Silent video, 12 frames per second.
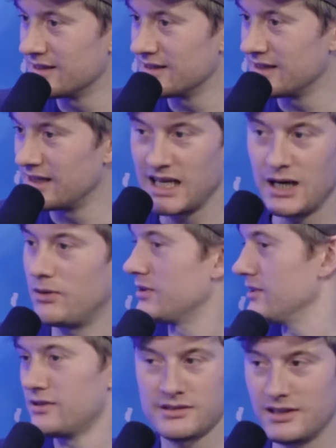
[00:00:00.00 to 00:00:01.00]
and now
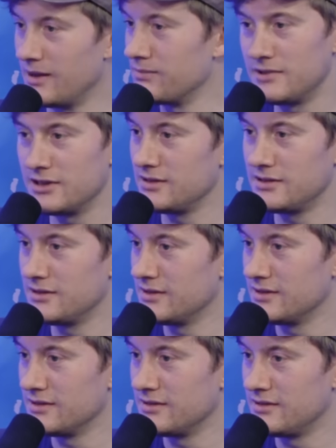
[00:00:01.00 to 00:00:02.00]
I'm just
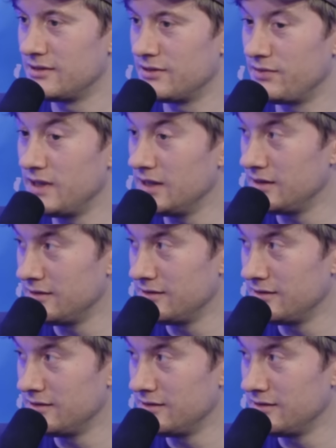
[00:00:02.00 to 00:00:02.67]
defeated.